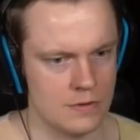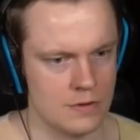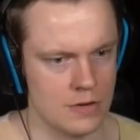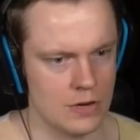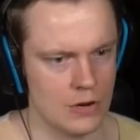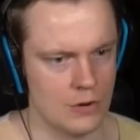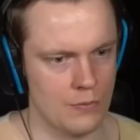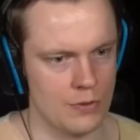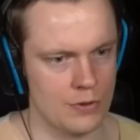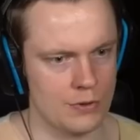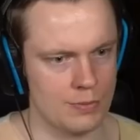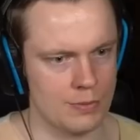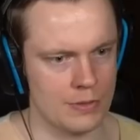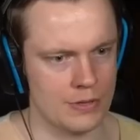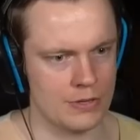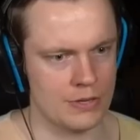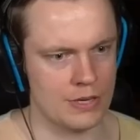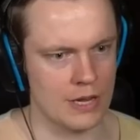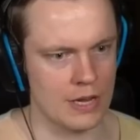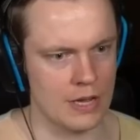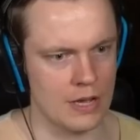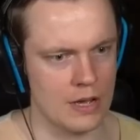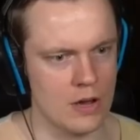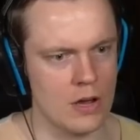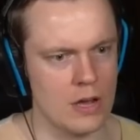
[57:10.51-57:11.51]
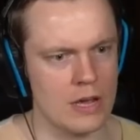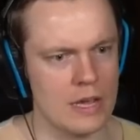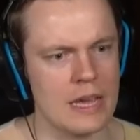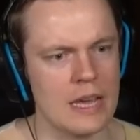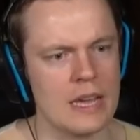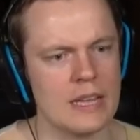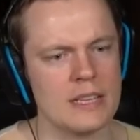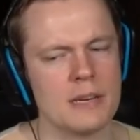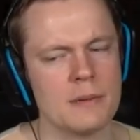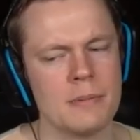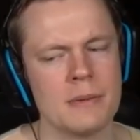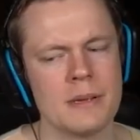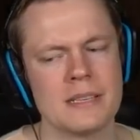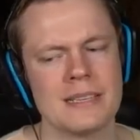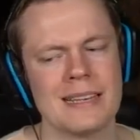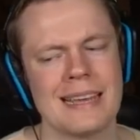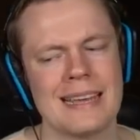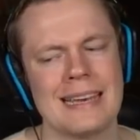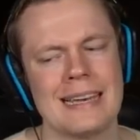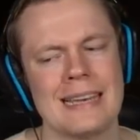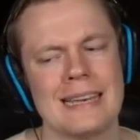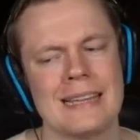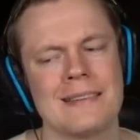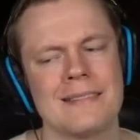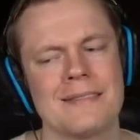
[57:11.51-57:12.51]
I was supposed to say. Oh, I guess it was
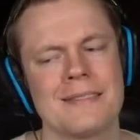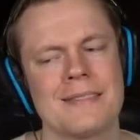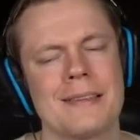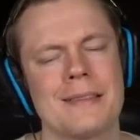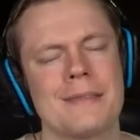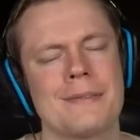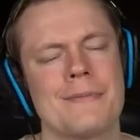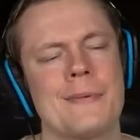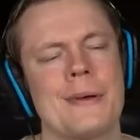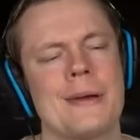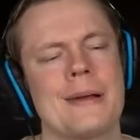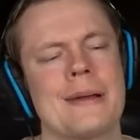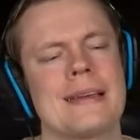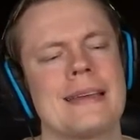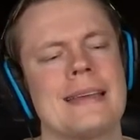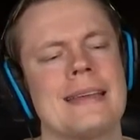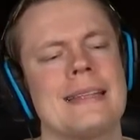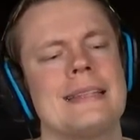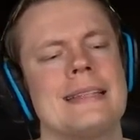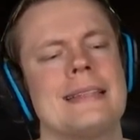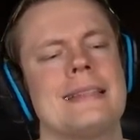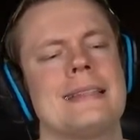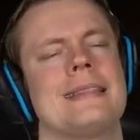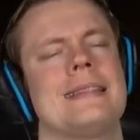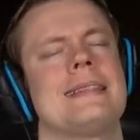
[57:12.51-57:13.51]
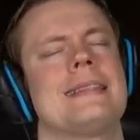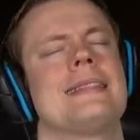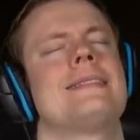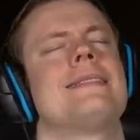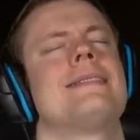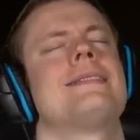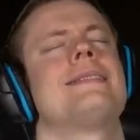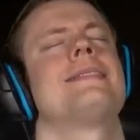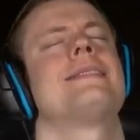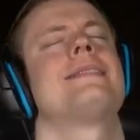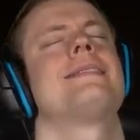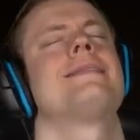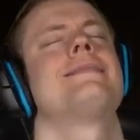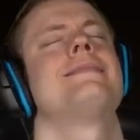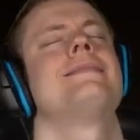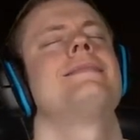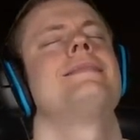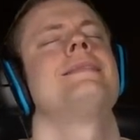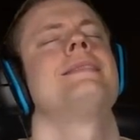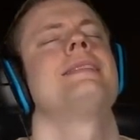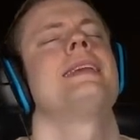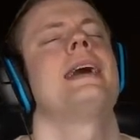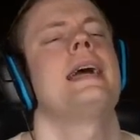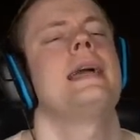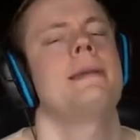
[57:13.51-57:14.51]
editing because it's fucking
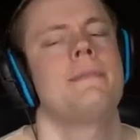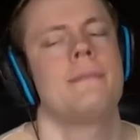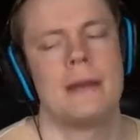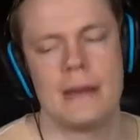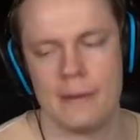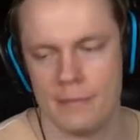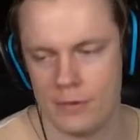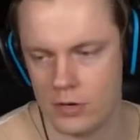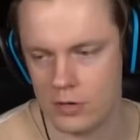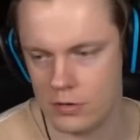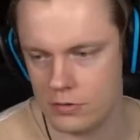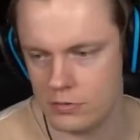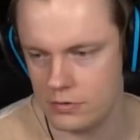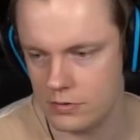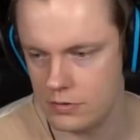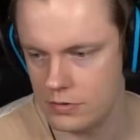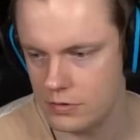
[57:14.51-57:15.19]
nightmare mode.